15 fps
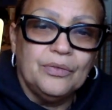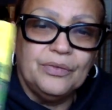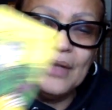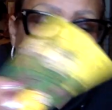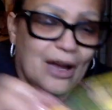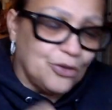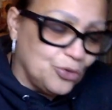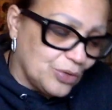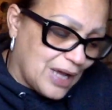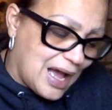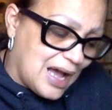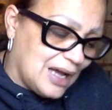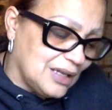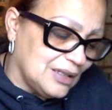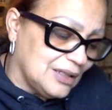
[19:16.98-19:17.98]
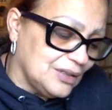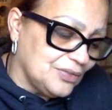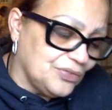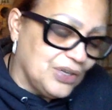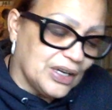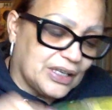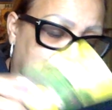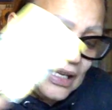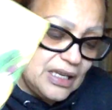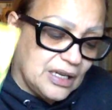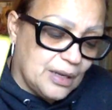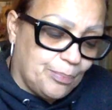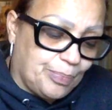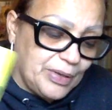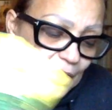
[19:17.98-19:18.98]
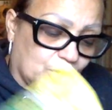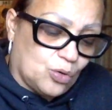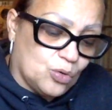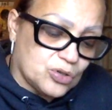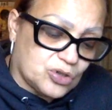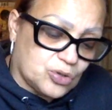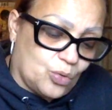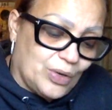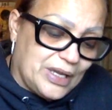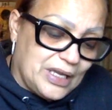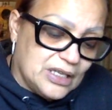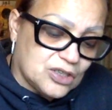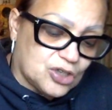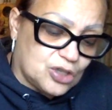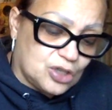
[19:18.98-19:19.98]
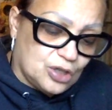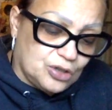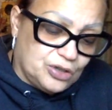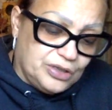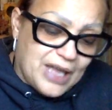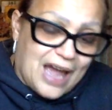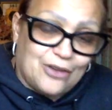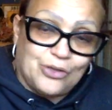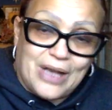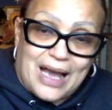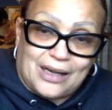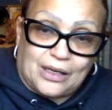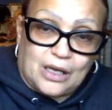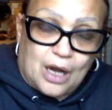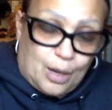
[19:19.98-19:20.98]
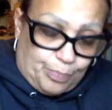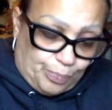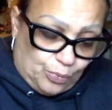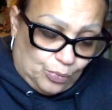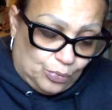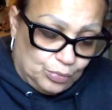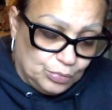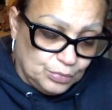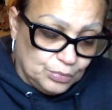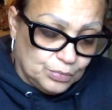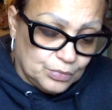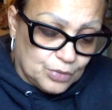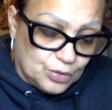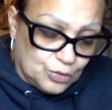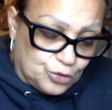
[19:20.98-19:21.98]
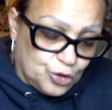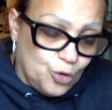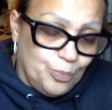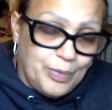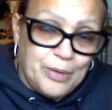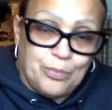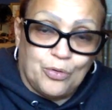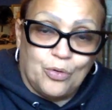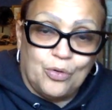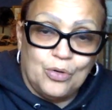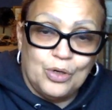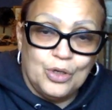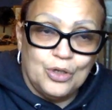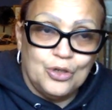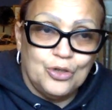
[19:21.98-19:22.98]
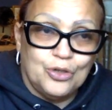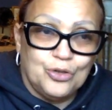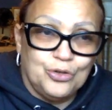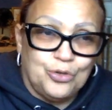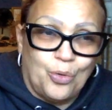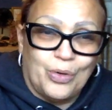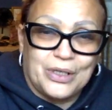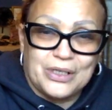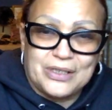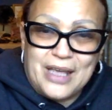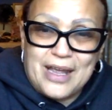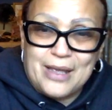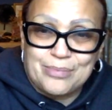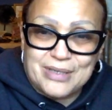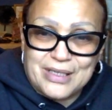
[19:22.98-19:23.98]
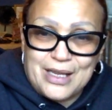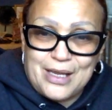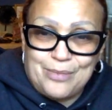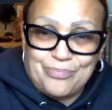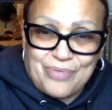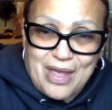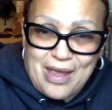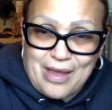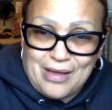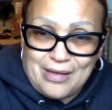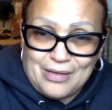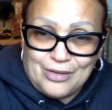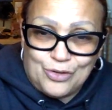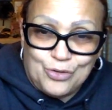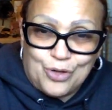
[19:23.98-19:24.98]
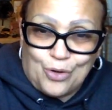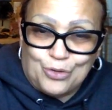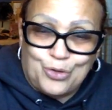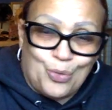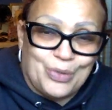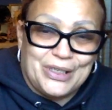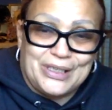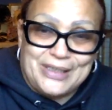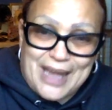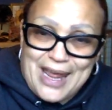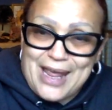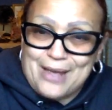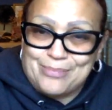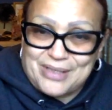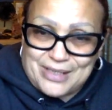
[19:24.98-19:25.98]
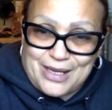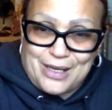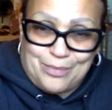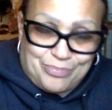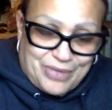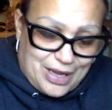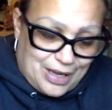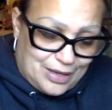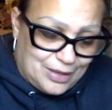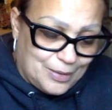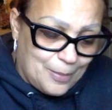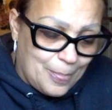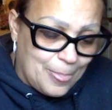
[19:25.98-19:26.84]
Now you got the King of Pentacles, so it's now you got a couple, two people doing the damn same thing. You know, doing the damn same thing.